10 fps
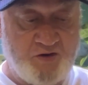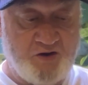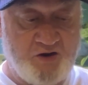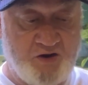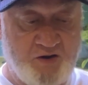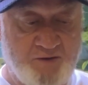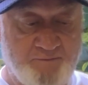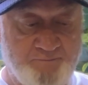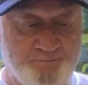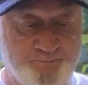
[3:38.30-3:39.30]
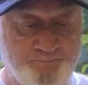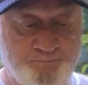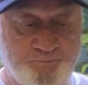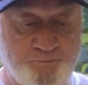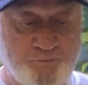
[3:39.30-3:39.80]

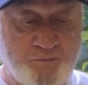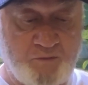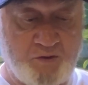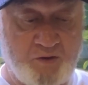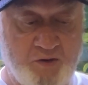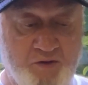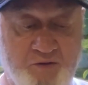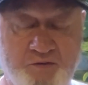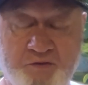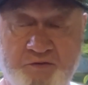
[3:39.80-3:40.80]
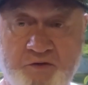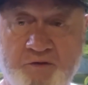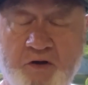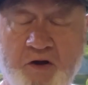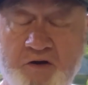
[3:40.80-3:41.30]
There
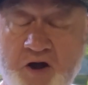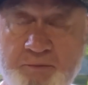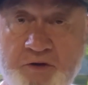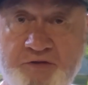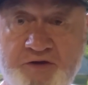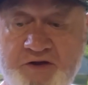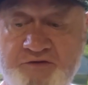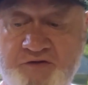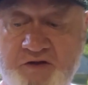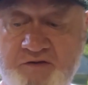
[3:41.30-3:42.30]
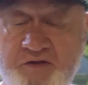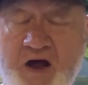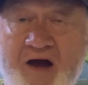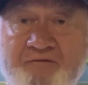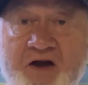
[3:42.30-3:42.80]
are a couple of things that
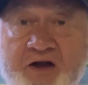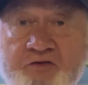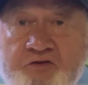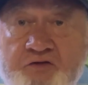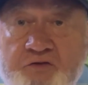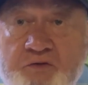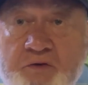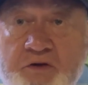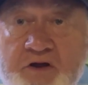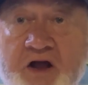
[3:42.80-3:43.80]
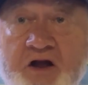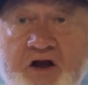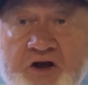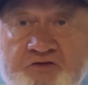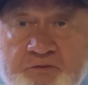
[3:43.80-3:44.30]
I've had to get
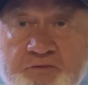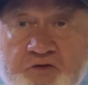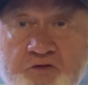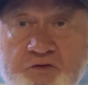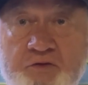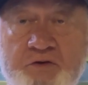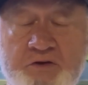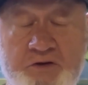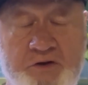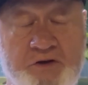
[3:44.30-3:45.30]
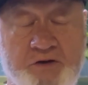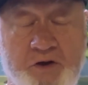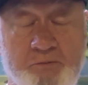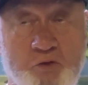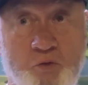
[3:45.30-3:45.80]
accustomed to.
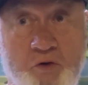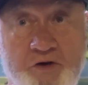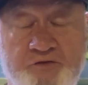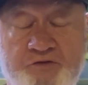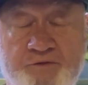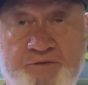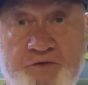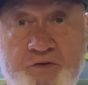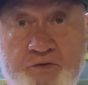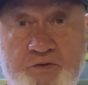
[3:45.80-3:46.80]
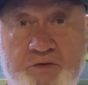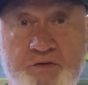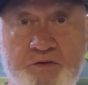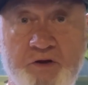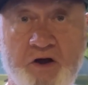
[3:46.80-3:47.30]
Number one is the food,
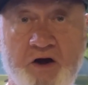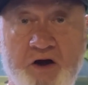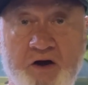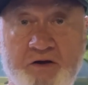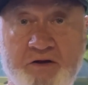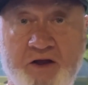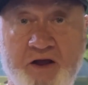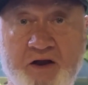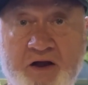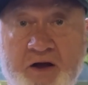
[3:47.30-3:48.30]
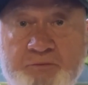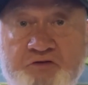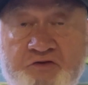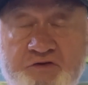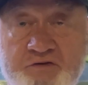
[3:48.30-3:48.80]
and I'm
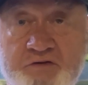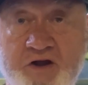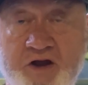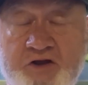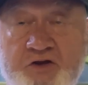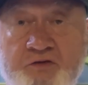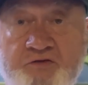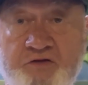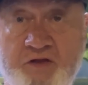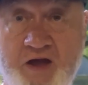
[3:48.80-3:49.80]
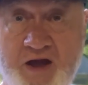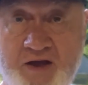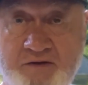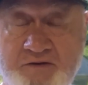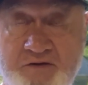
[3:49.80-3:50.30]
still getting used to that.